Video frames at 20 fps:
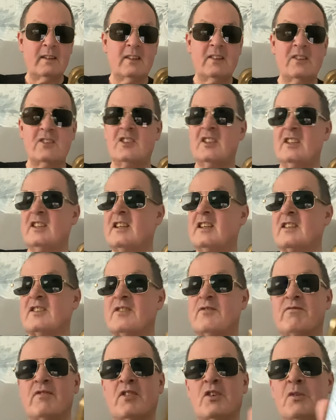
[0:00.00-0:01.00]
She
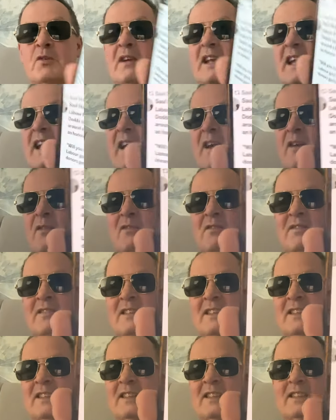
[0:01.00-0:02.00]
doesn't rule it out.
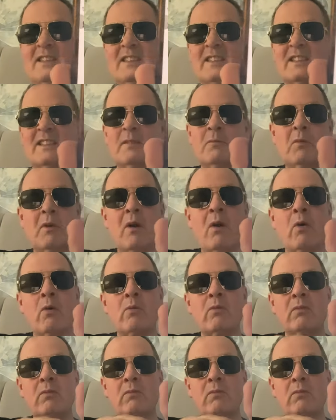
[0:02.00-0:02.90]
She said, well.